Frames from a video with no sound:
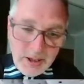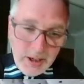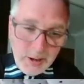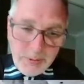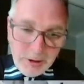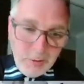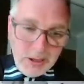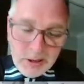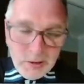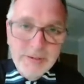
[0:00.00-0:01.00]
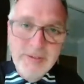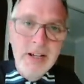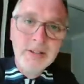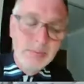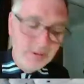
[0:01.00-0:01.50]
Um, although I can always
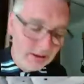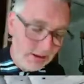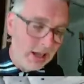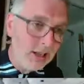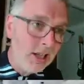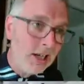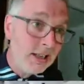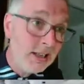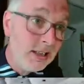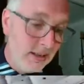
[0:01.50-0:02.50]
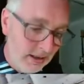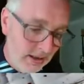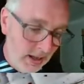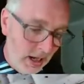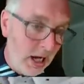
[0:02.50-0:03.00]
find something that I like.
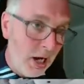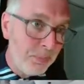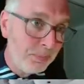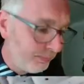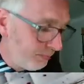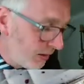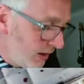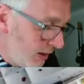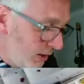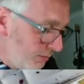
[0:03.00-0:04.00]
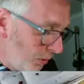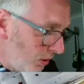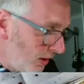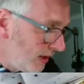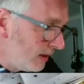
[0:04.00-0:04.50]
Um,
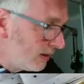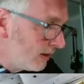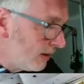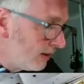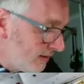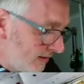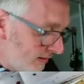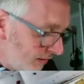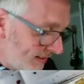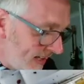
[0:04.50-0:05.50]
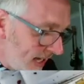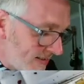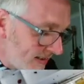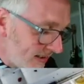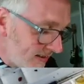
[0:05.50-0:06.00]
but the a dare
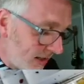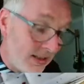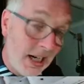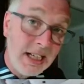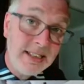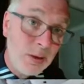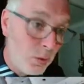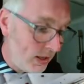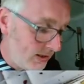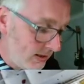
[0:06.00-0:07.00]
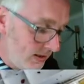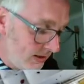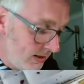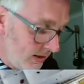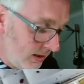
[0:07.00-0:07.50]
ticket's like 90 quid.
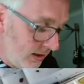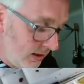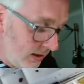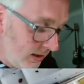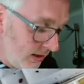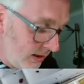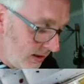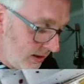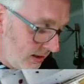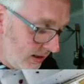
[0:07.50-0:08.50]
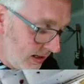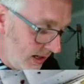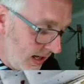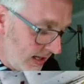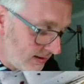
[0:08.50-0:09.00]
Uh,
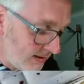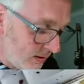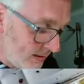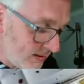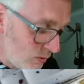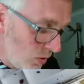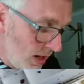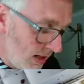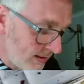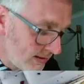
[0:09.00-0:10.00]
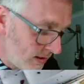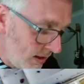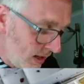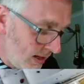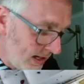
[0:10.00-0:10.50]
and so it's quite
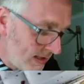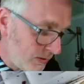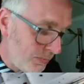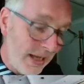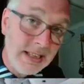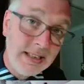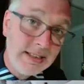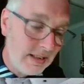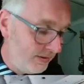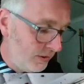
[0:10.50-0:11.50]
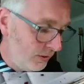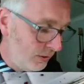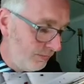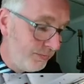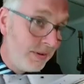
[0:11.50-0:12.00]
uh, an expense if you